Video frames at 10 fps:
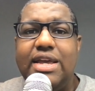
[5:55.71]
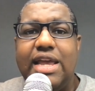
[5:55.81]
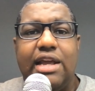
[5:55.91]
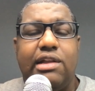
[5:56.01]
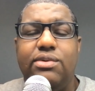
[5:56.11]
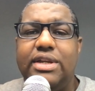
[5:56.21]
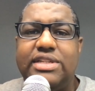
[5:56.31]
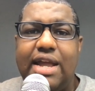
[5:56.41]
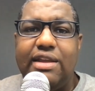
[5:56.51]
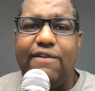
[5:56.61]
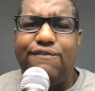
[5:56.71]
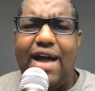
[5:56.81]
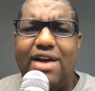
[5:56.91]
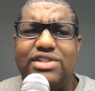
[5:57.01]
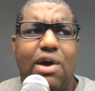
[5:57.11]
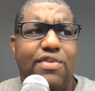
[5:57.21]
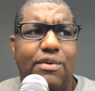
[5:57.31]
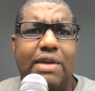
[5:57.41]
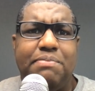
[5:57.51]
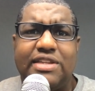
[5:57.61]
including technical fouls, although
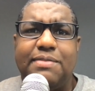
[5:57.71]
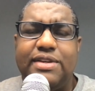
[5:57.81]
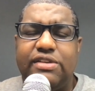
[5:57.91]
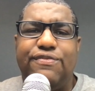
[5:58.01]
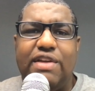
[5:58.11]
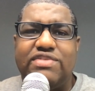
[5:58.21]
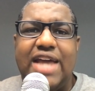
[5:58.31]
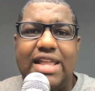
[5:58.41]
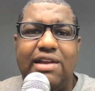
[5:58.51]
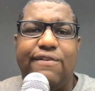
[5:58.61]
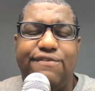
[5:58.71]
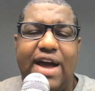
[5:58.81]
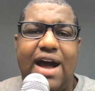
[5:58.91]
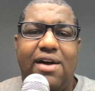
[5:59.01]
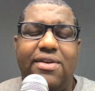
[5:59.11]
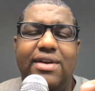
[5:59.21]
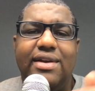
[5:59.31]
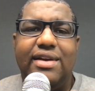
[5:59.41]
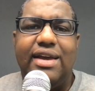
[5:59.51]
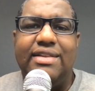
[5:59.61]
he picked up his 5th technical foul
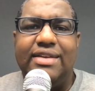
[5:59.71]
in the